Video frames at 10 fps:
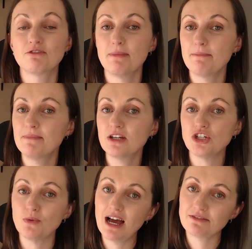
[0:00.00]
Remember,
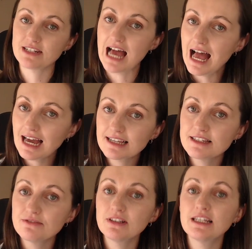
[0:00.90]
you have to
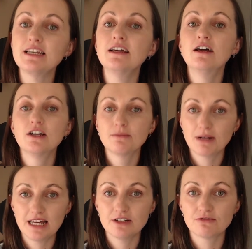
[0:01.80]
actively
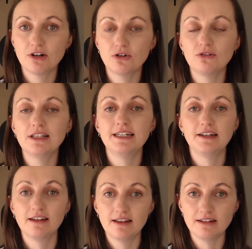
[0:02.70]
play a role
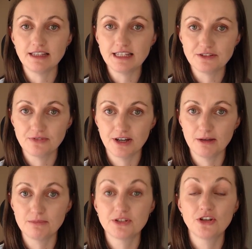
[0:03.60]
in learning these
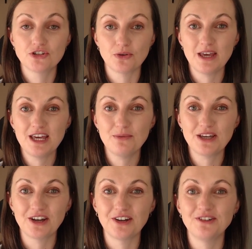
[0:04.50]
verbs. So here we
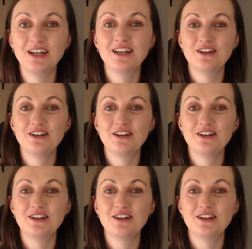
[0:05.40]
go.